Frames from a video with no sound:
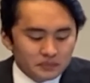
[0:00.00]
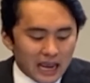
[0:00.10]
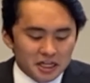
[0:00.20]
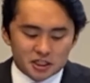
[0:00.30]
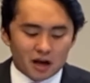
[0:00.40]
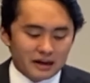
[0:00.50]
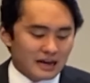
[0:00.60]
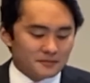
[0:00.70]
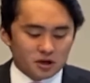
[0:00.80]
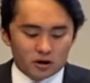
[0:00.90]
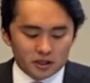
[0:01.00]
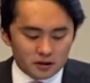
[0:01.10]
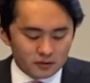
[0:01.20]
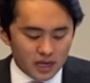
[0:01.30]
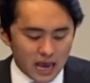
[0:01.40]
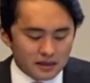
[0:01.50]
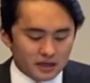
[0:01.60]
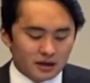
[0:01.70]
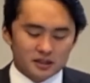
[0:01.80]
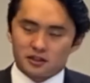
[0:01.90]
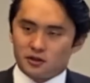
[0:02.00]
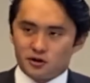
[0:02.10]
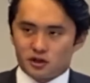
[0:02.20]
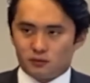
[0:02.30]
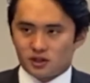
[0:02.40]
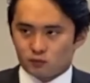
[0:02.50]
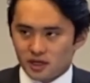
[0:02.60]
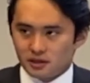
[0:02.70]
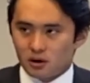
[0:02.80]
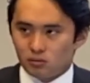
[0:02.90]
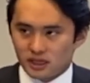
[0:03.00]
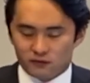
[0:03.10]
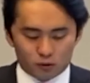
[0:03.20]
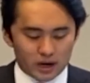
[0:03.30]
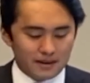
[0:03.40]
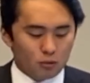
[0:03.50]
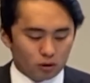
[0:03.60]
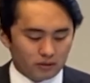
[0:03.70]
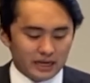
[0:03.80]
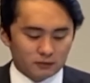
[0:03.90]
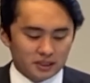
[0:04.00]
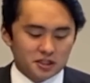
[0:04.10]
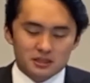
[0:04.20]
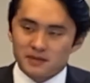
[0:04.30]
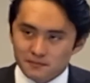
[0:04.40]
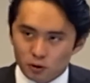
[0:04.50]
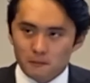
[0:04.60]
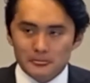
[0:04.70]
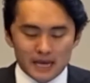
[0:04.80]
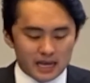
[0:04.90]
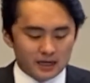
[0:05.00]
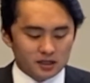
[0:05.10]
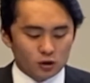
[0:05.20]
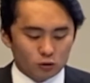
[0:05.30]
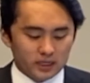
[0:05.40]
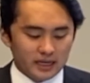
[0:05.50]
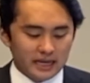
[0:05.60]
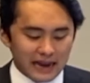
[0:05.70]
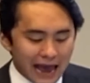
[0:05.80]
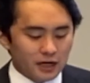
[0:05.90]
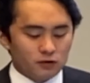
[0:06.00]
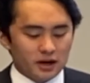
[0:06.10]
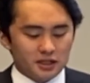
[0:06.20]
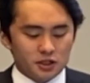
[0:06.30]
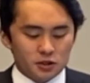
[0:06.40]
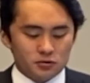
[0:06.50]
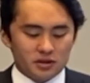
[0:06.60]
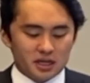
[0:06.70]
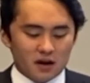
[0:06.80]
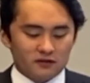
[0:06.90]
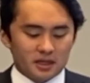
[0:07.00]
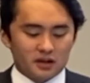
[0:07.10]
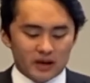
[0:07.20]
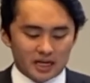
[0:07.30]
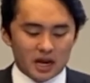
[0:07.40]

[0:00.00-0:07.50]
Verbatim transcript: As John Adams argued, the Constitution was written only for a moral and religious people. It is wholly inadequate to the government of any